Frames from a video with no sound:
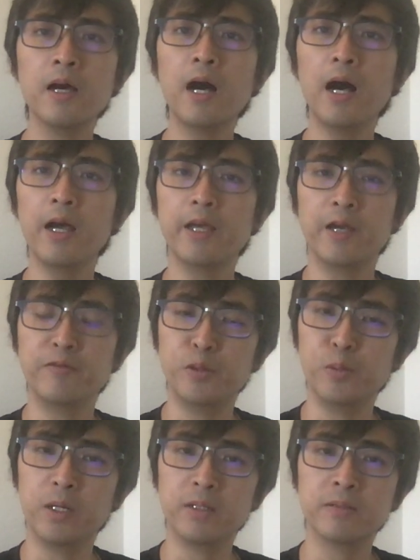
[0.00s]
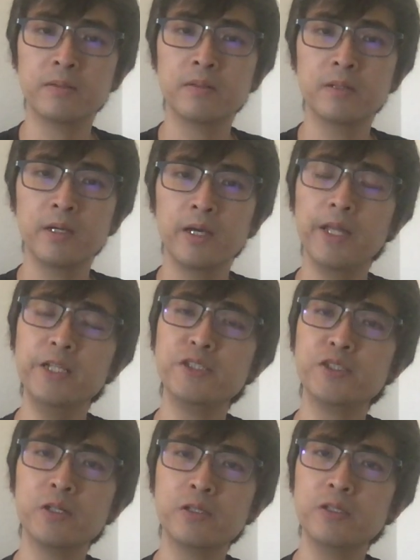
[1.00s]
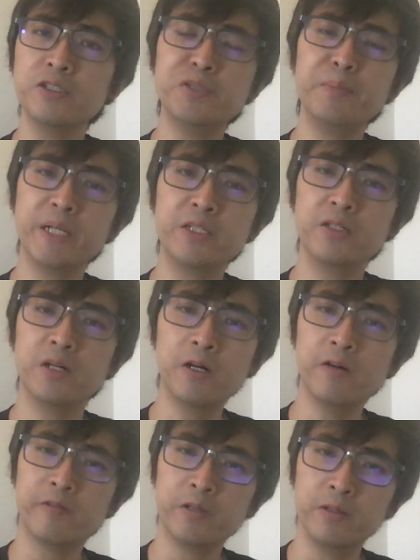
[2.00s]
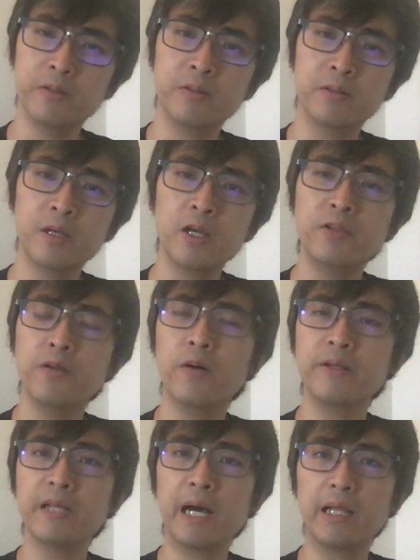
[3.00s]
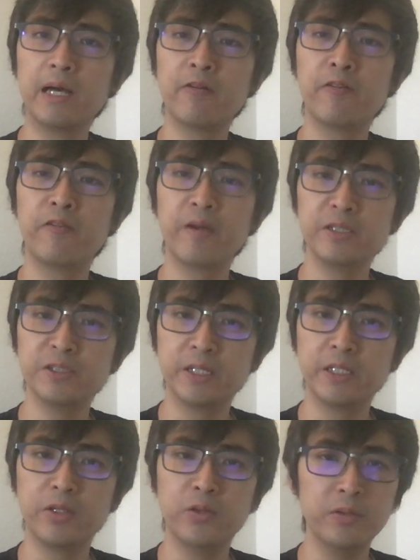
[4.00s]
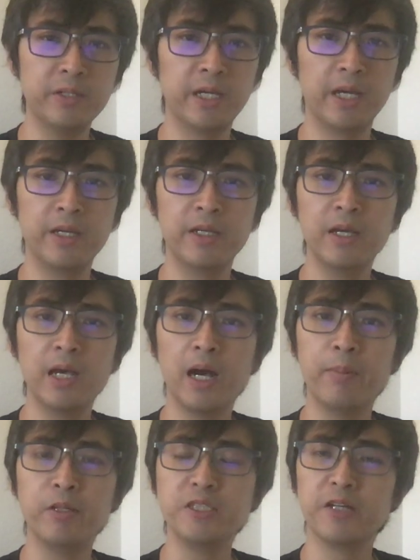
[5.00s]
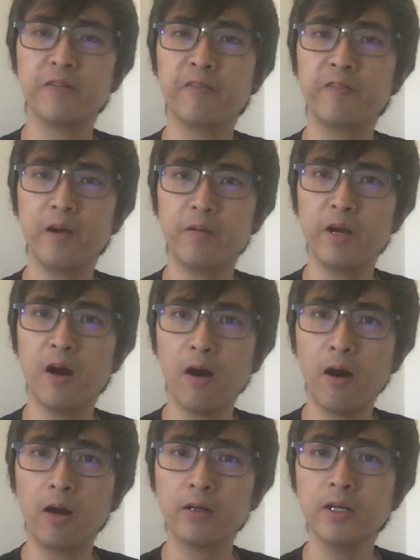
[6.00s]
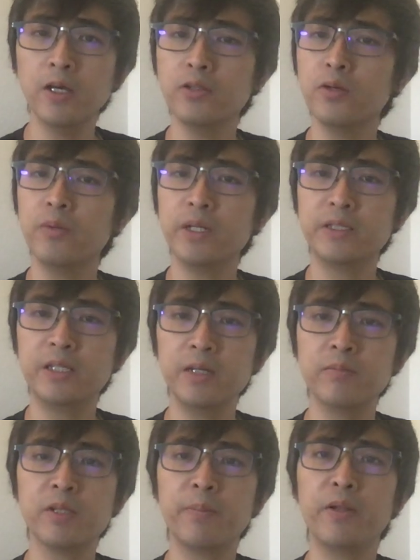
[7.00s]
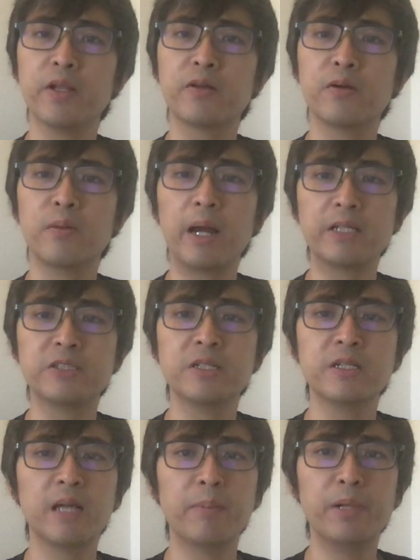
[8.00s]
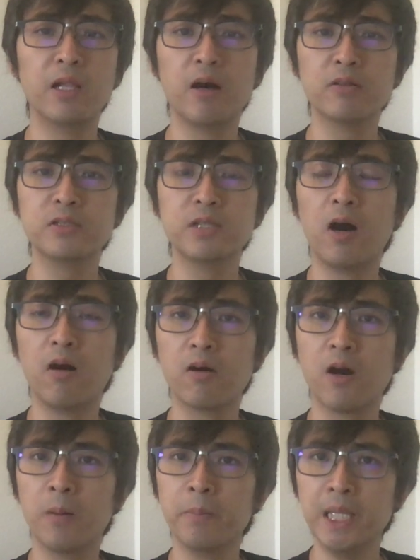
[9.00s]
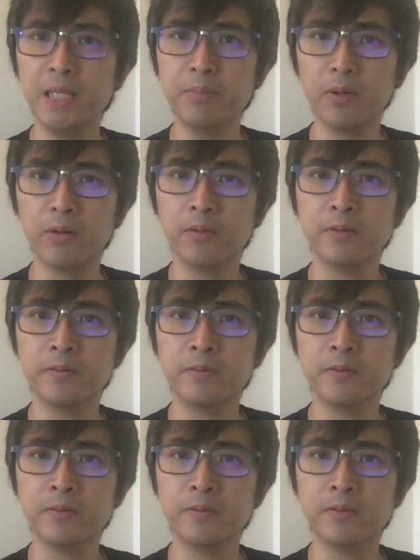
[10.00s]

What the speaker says: Hi everyone. It is good to speak to all of you, knowing that our friends in the UK are pushing very hard to redeem the political rights that belong to the Hong Kong people.